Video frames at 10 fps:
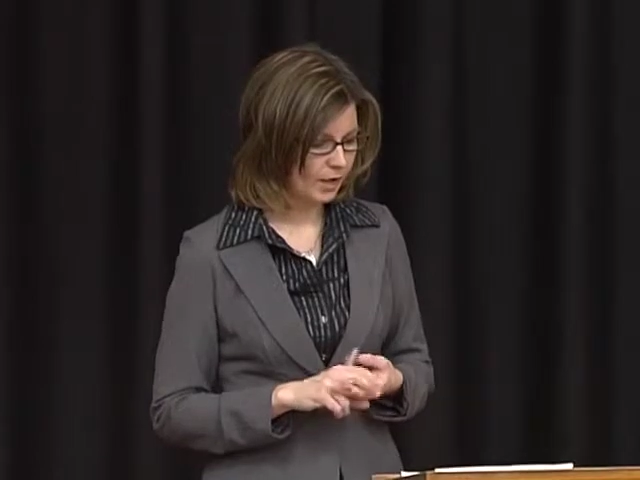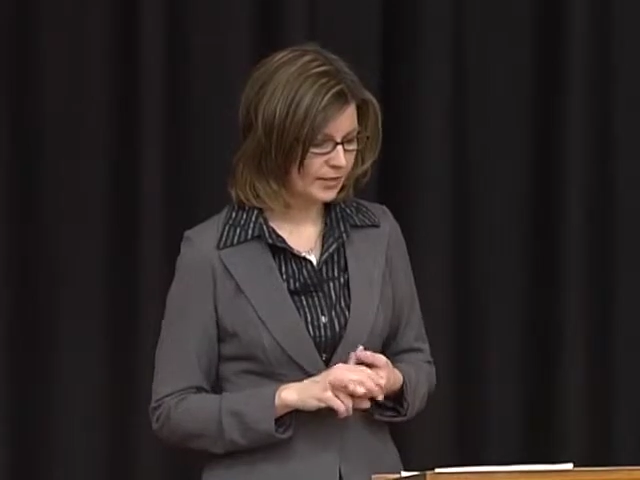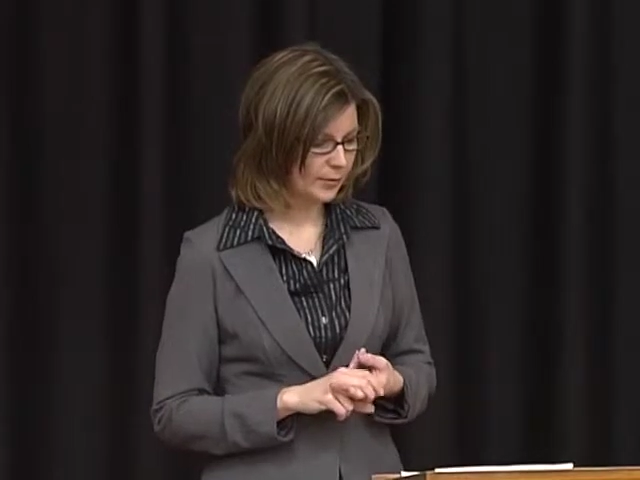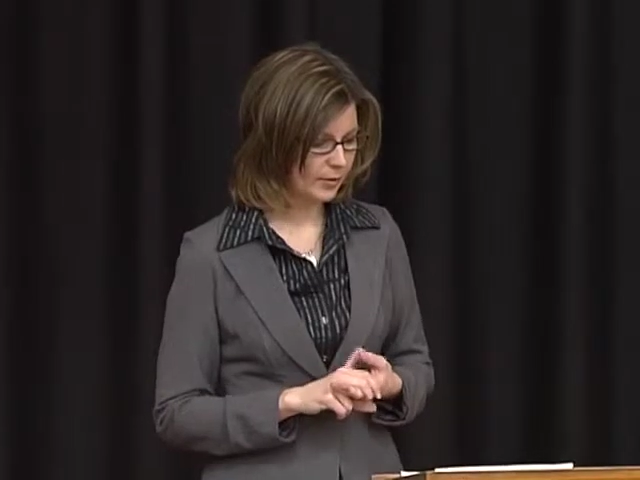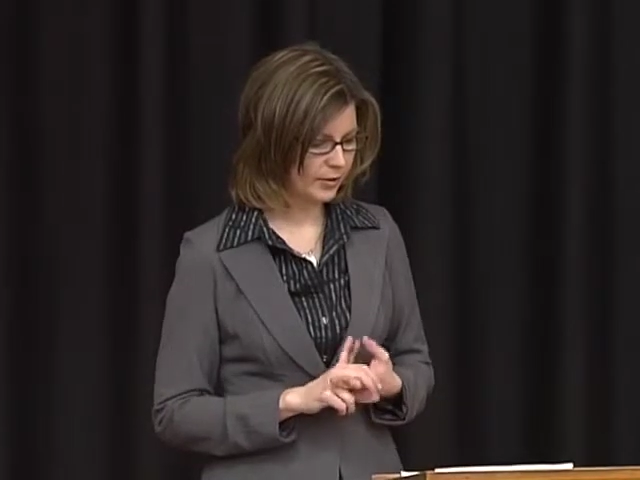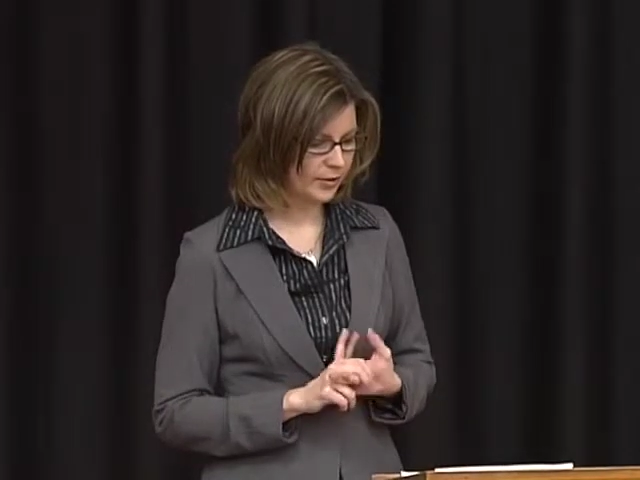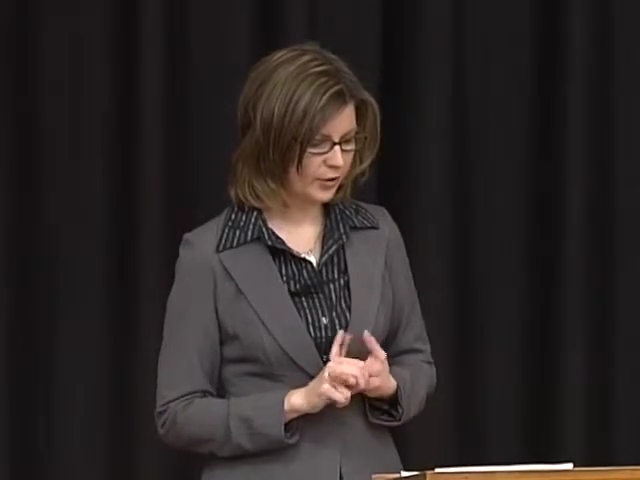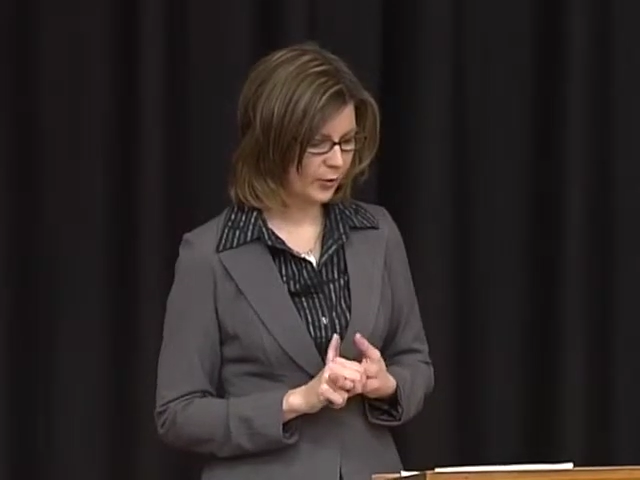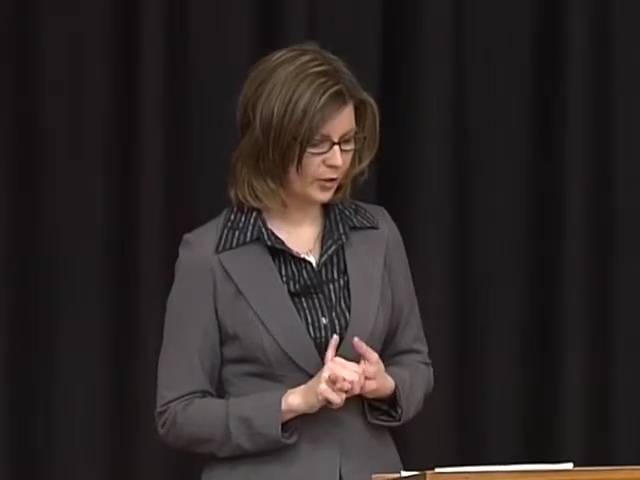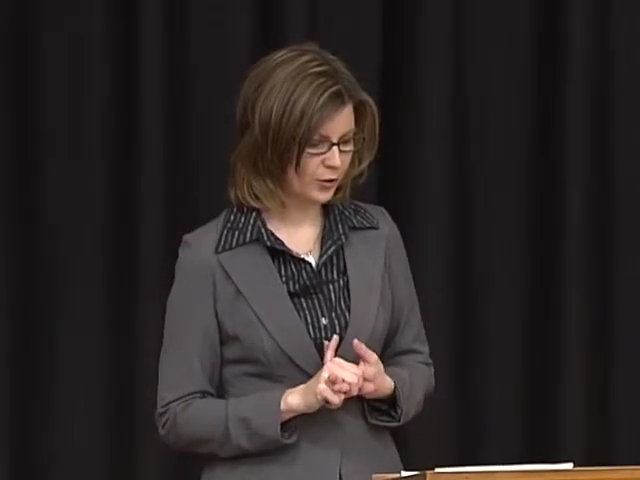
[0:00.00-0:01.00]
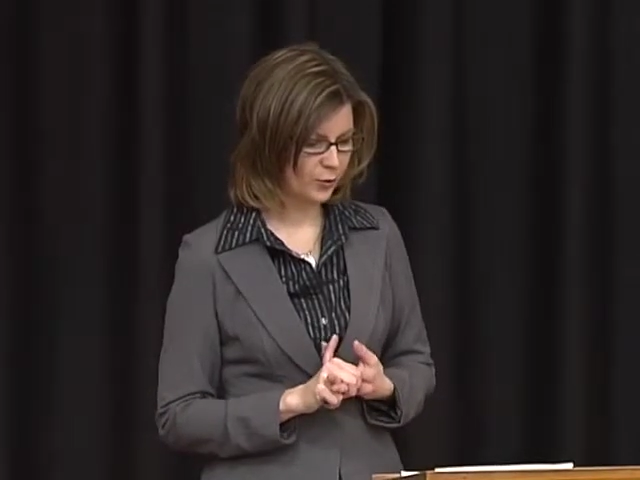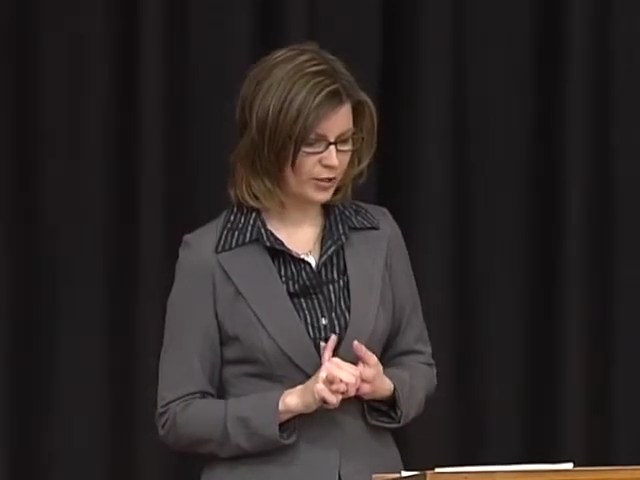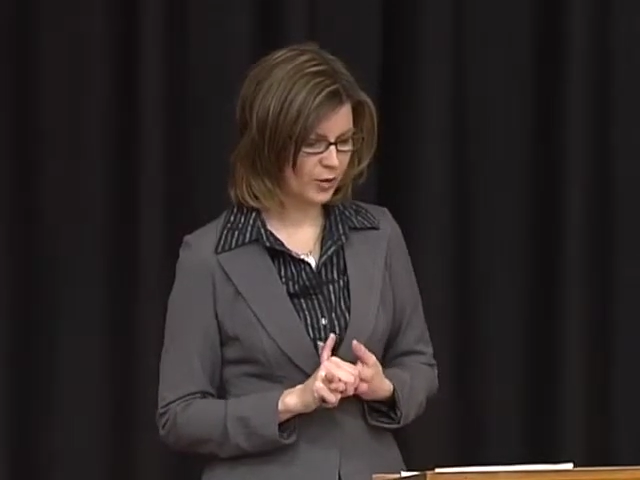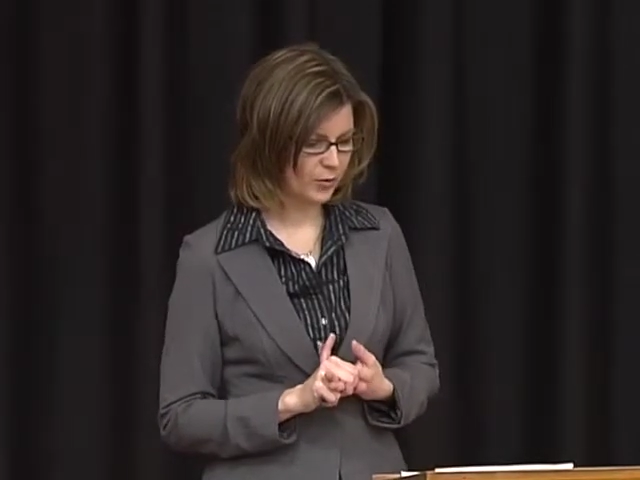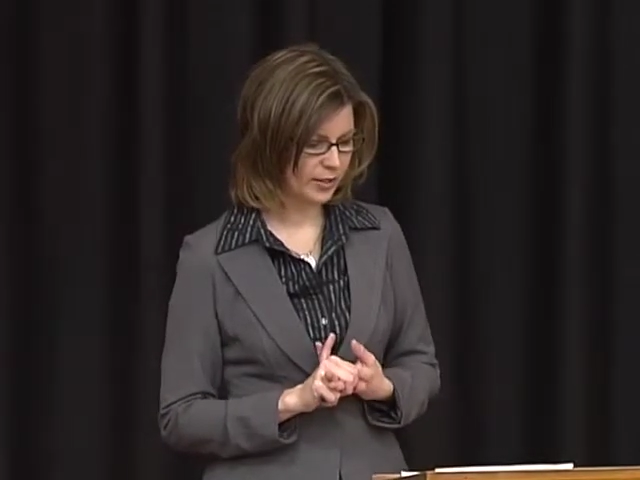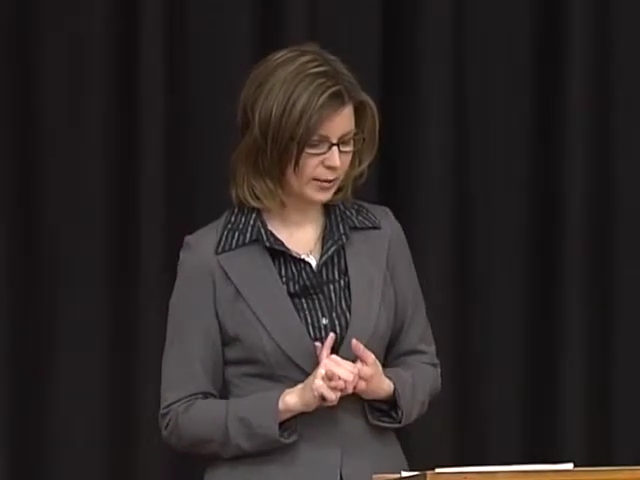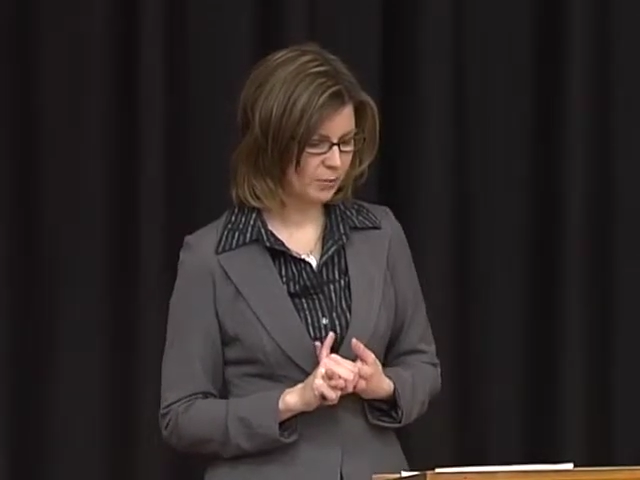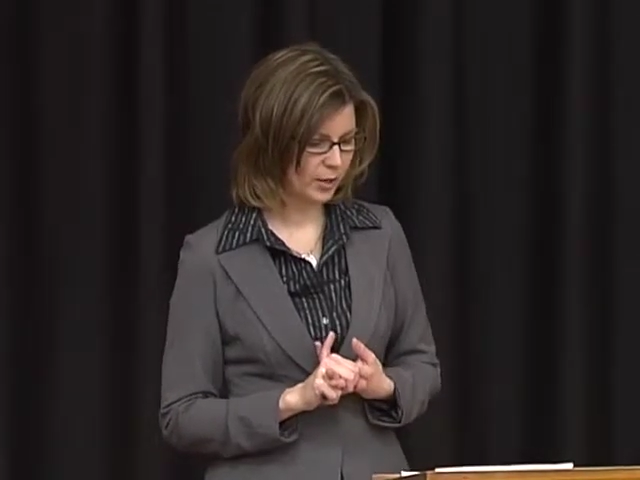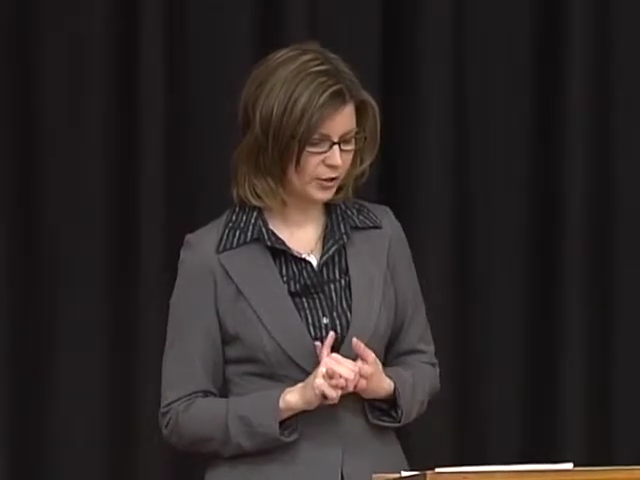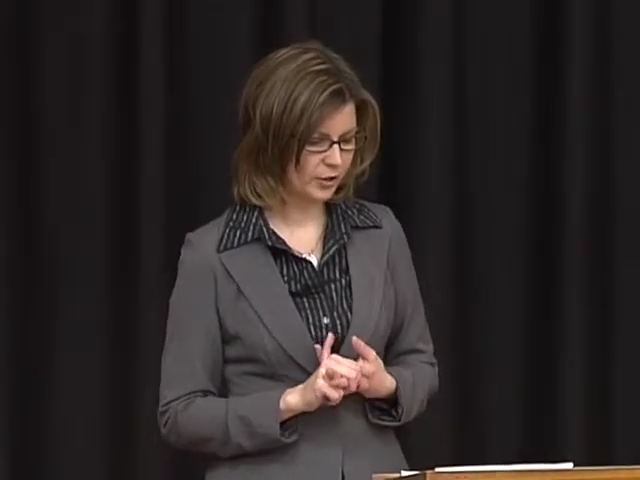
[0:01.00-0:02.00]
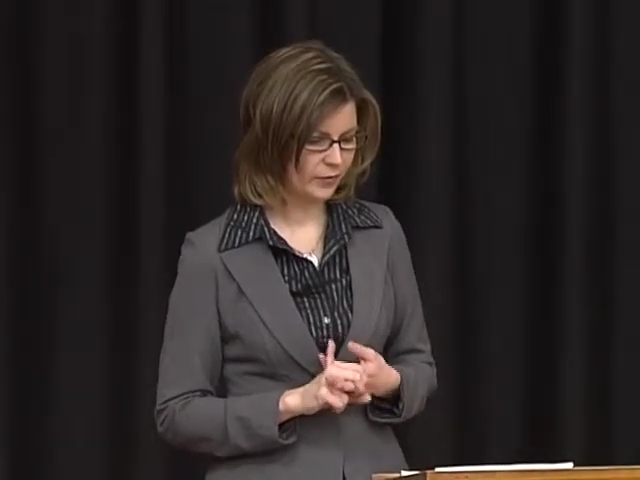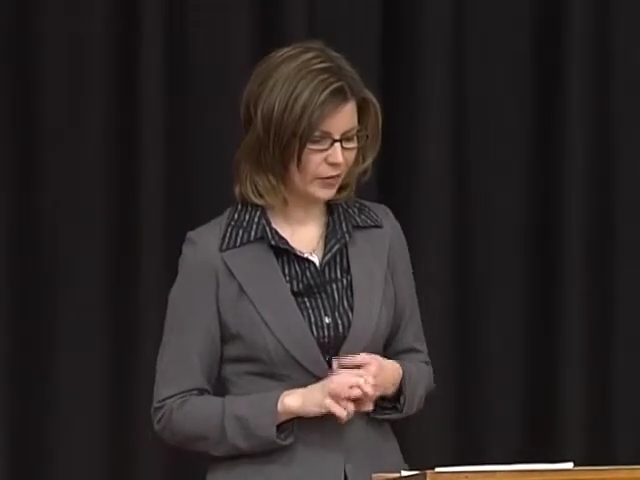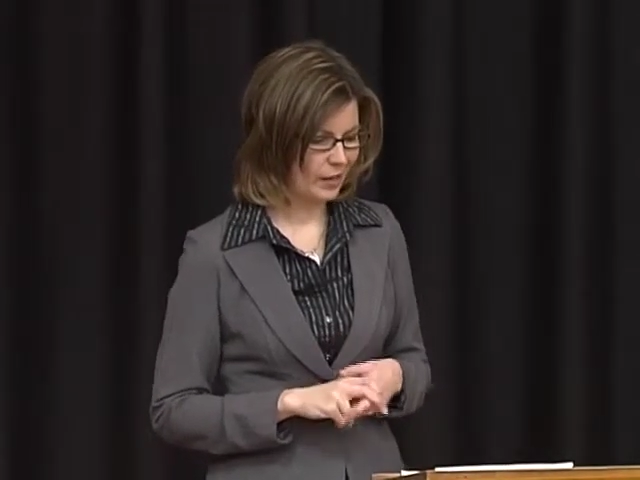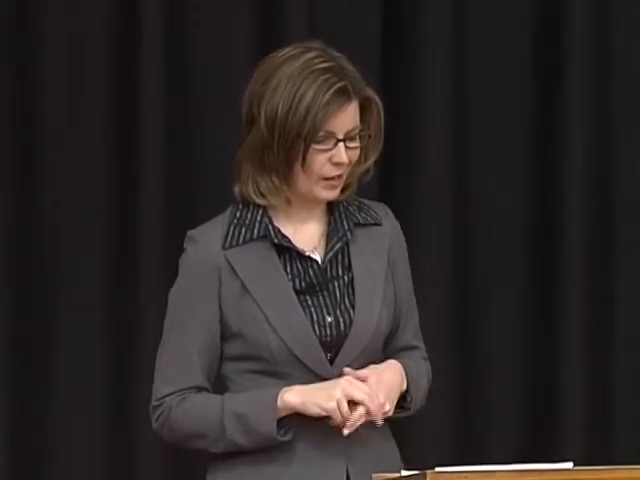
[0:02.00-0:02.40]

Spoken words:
Similar situation we don't see much of.